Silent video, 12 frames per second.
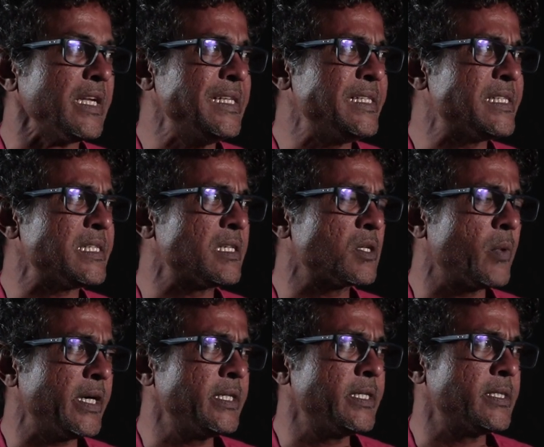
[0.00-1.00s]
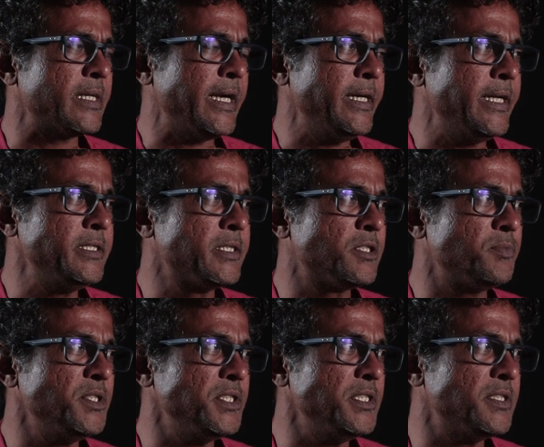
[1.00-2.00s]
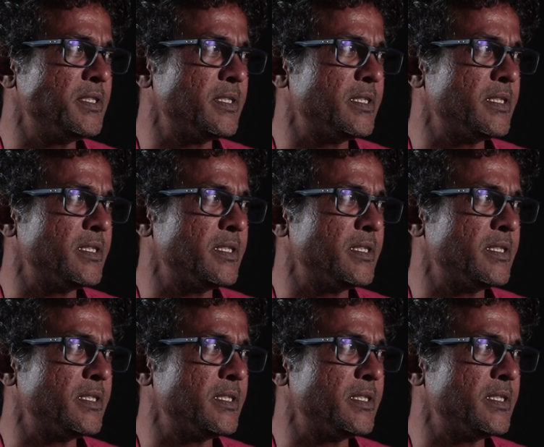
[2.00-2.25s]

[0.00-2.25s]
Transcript: It's quite a endangered species,